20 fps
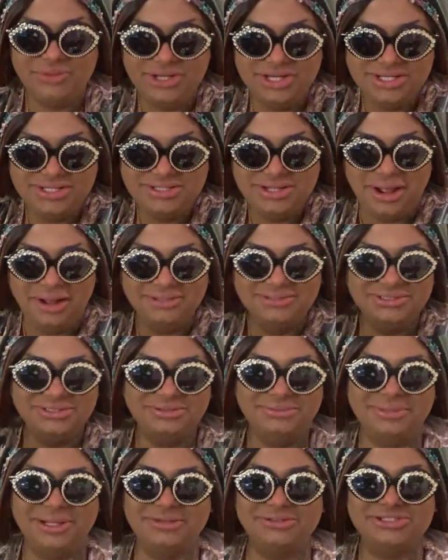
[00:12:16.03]
to talk to
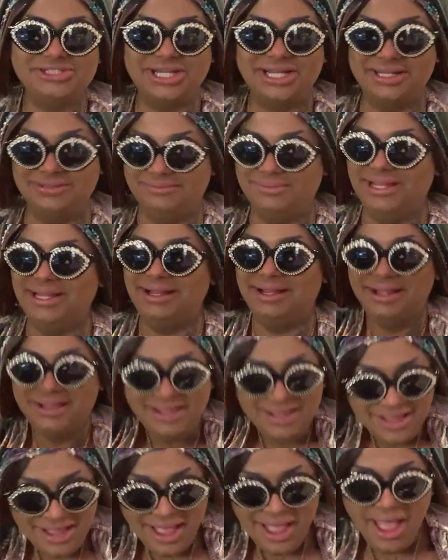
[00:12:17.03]
about shit. I'm like,
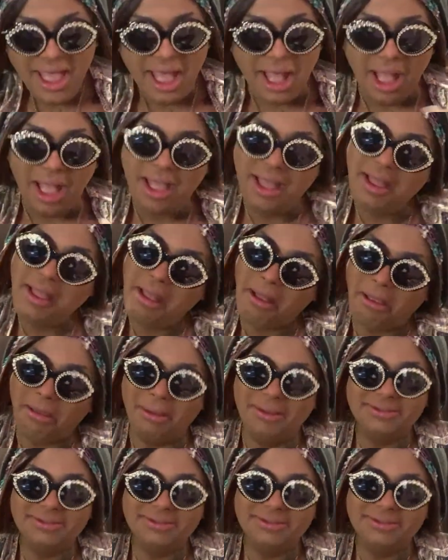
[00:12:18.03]
ah.